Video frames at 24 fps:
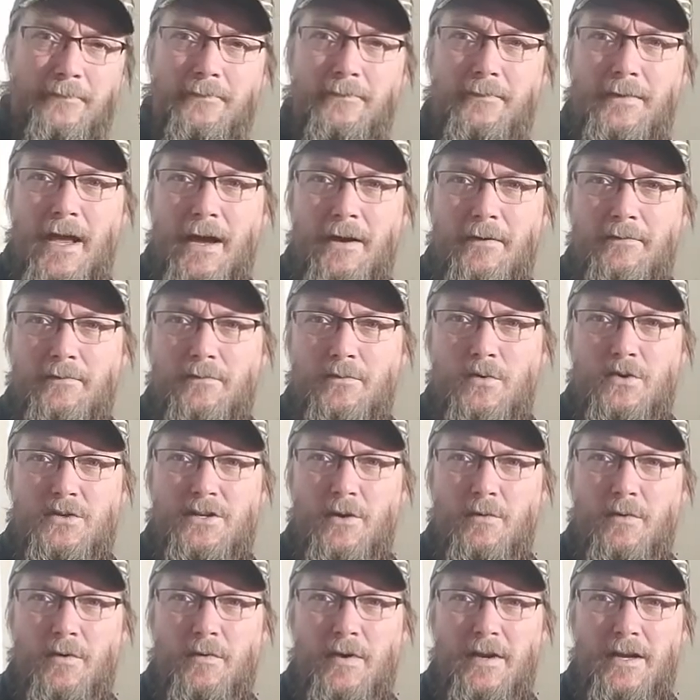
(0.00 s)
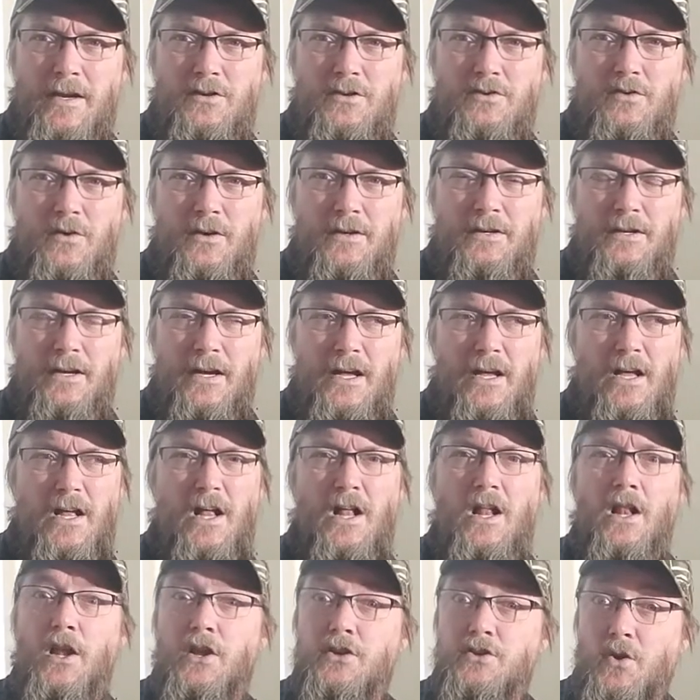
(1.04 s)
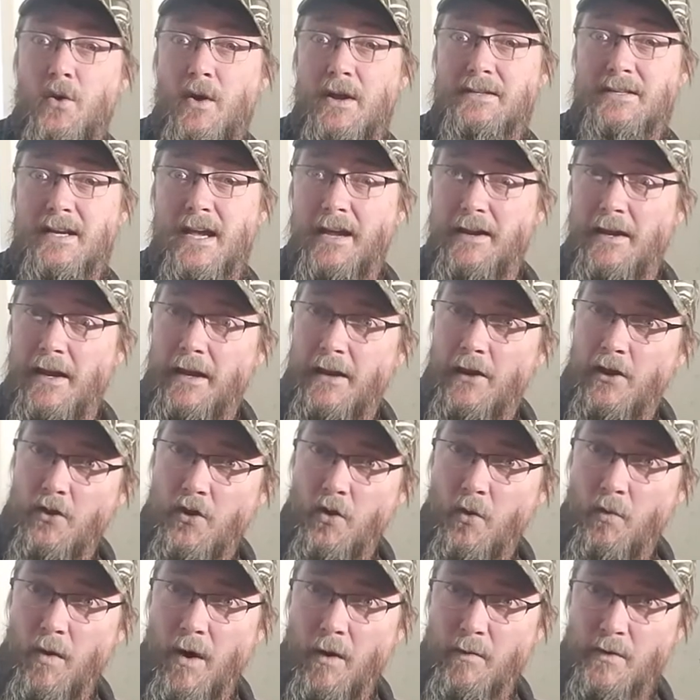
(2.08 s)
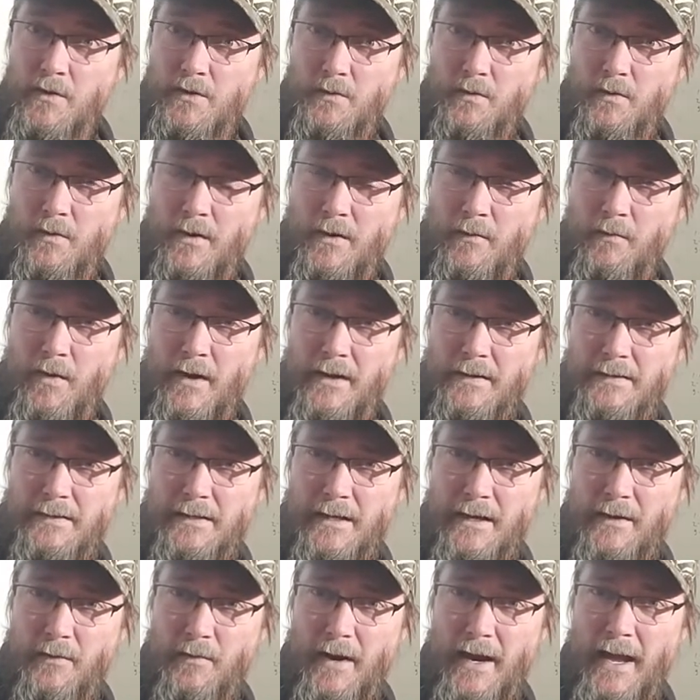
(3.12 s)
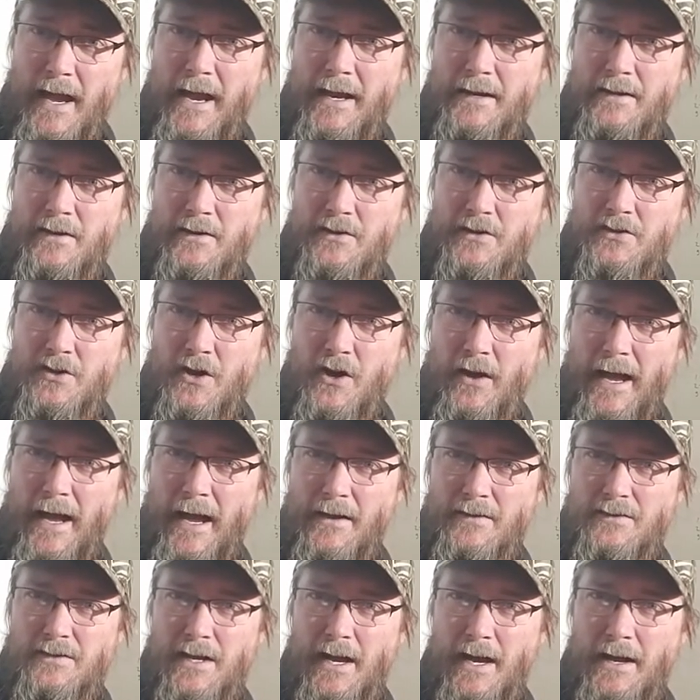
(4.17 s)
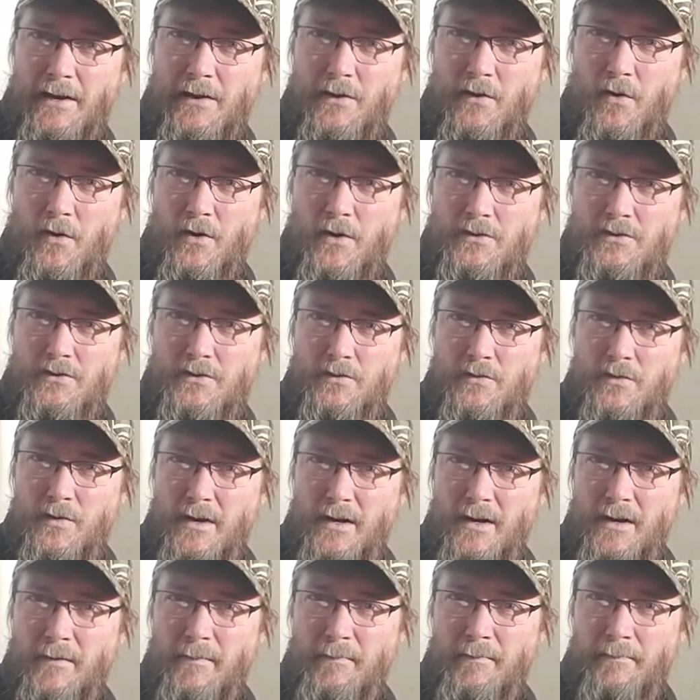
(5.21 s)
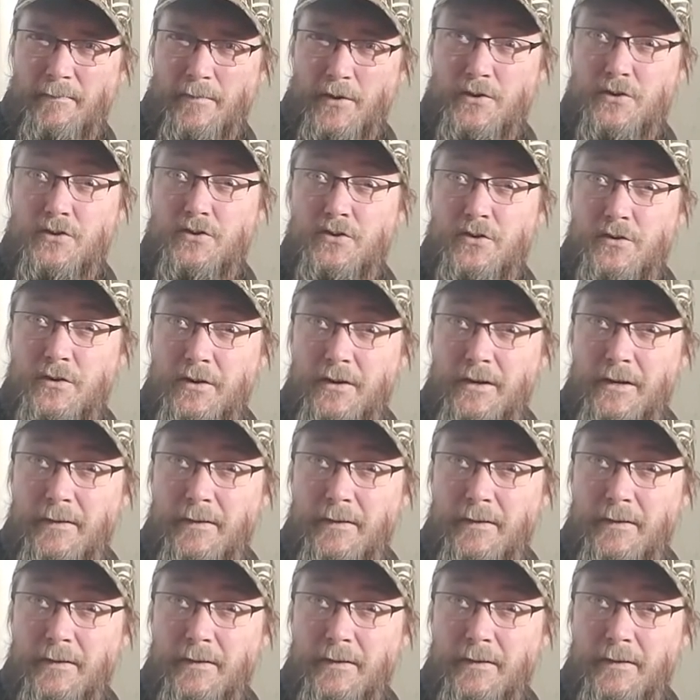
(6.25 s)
yeah, we'll see when we get into it. Let's go outside and look at what I had to install outside in order to put this unit